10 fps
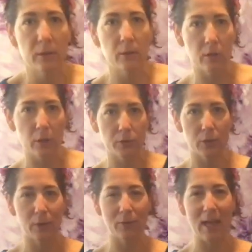little
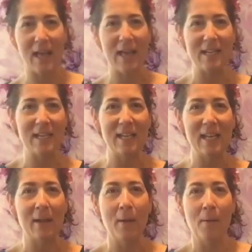closer,
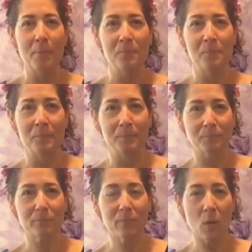ready?
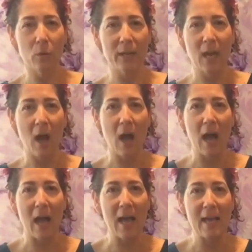We're gonna
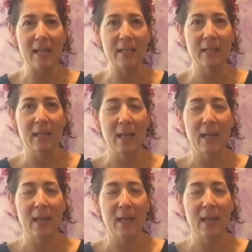hide